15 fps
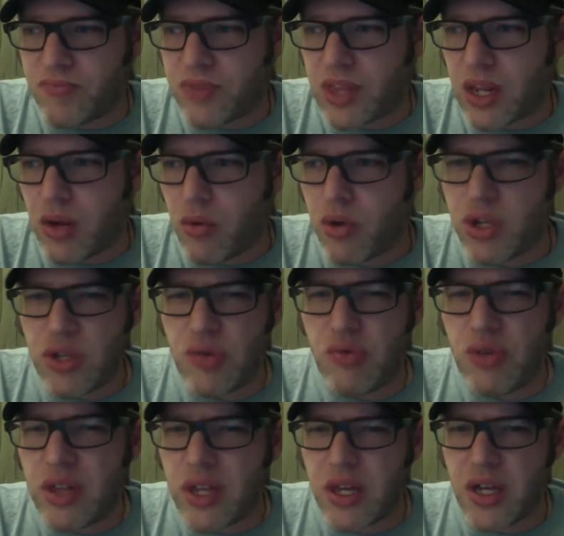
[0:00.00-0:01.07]
What can you
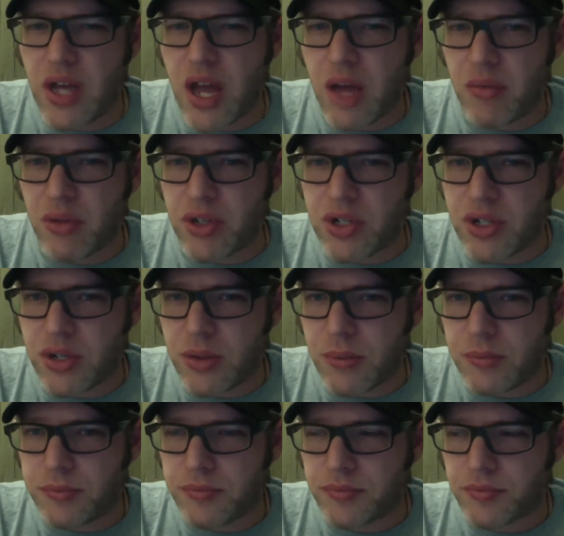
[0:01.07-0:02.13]
really accomplish?
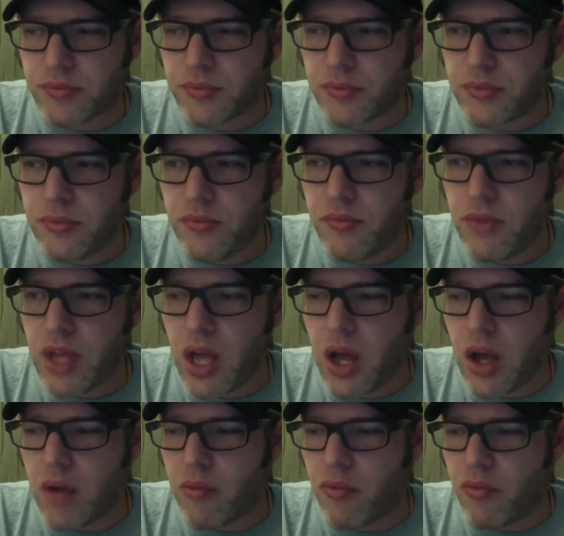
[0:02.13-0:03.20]

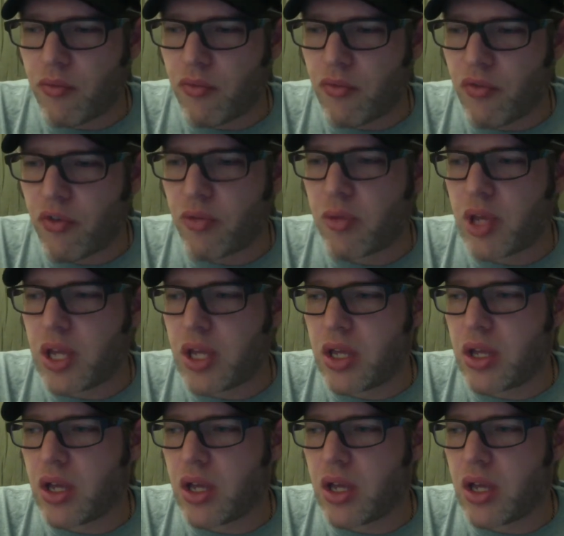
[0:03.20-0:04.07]
For me,